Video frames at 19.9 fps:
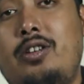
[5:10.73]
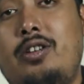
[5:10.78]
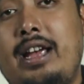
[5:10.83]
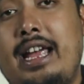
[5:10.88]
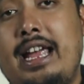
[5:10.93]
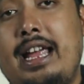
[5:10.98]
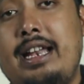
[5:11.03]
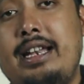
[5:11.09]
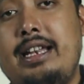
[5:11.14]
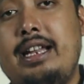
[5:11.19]
your
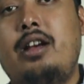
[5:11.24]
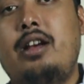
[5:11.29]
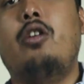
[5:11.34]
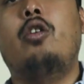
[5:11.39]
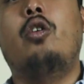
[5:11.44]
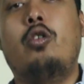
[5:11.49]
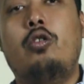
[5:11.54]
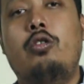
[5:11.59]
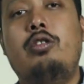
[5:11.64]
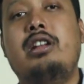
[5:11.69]
head
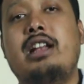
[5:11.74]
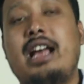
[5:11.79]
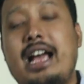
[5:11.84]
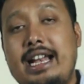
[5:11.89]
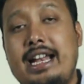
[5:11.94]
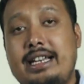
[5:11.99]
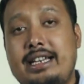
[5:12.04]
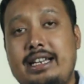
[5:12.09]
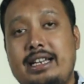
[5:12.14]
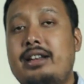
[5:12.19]
whole
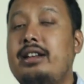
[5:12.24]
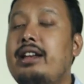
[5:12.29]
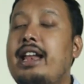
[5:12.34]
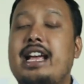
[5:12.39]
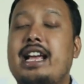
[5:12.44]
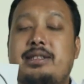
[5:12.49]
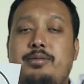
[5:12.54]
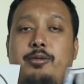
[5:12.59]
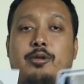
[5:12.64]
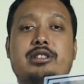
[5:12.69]
night.
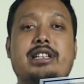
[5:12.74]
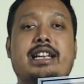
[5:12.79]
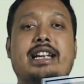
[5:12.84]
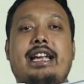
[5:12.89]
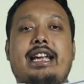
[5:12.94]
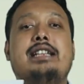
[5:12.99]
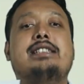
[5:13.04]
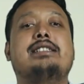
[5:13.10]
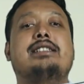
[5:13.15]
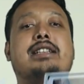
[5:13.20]

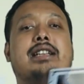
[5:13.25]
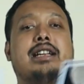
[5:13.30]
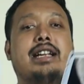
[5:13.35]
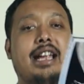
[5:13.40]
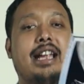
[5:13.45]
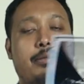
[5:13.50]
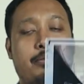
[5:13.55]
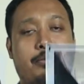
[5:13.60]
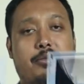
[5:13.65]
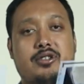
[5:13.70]
Exposing is
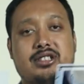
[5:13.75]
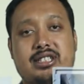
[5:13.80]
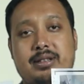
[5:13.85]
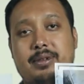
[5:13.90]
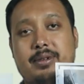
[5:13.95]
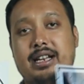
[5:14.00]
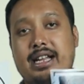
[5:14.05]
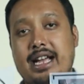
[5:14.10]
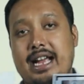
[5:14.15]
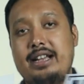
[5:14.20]

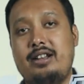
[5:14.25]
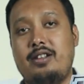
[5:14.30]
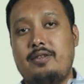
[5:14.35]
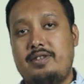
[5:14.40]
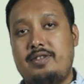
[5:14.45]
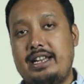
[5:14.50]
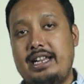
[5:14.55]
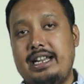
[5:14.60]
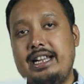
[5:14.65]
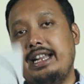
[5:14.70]
impossible kind
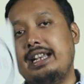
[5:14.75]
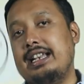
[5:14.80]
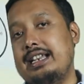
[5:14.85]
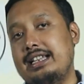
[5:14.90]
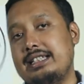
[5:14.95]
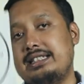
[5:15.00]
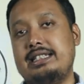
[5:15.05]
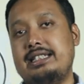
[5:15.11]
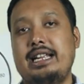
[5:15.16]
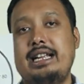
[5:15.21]
of thing
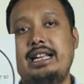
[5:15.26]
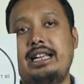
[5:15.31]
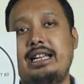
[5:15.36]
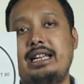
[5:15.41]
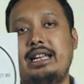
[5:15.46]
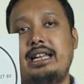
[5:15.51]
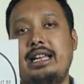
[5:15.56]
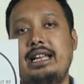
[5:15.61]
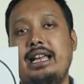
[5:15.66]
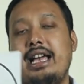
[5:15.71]
in this thing.
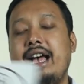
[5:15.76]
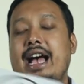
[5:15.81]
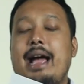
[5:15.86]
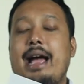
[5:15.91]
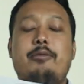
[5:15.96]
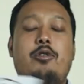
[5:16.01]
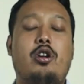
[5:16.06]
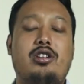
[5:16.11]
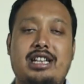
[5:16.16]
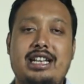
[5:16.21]

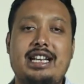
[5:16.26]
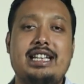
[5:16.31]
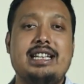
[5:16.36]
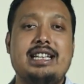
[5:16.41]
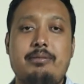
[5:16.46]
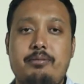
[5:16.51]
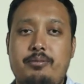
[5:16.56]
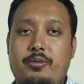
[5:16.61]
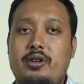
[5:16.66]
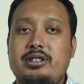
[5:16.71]
I'm not
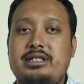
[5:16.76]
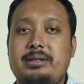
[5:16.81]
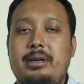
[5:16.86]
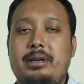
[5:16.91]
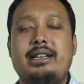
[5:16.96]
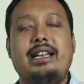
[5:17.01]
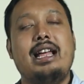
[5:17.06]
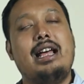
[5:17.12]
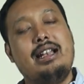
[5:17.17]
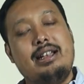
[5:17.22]
thinking
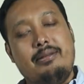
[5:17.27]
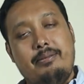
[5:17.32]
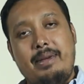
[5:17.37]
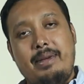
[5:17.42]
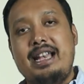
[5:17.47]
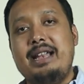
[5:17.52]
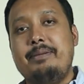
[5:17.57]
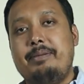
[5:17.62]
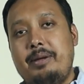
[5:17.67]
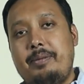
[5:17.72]
impossible, there are
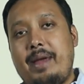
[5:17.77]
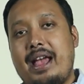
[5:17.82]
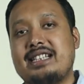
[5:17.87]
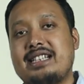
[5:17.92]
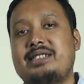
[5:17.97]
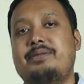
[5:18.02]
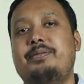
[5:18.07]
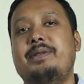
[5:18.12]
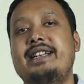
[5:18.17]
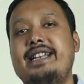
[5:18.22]
many people,
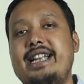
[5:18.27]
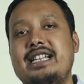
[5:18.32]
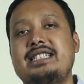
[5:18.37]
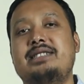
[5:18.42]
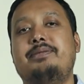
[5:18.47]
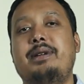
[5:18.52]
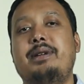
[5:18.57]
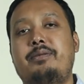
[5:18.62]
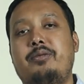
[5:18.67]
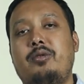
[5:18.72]

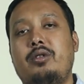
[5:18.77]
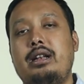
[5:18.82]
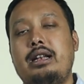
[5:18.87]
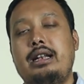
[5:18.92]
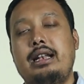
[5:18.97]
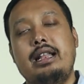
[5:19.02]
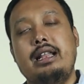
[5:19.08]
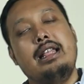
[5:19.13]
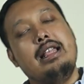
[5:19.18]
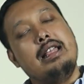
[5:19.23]
experienced
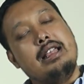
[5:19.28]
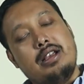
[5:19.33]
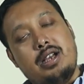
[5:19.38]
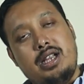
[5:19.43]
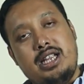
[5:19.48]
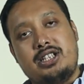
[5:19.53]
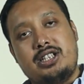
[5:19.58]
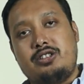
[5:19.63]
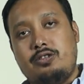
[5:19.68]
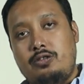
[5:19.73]
people
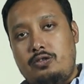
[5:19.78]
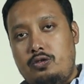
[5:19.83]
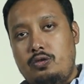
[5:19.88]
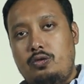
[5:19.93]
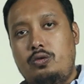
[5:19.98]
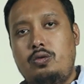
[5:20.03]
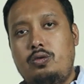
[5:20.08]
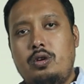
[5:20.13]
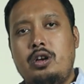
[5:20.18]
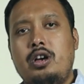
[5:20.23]
is to do,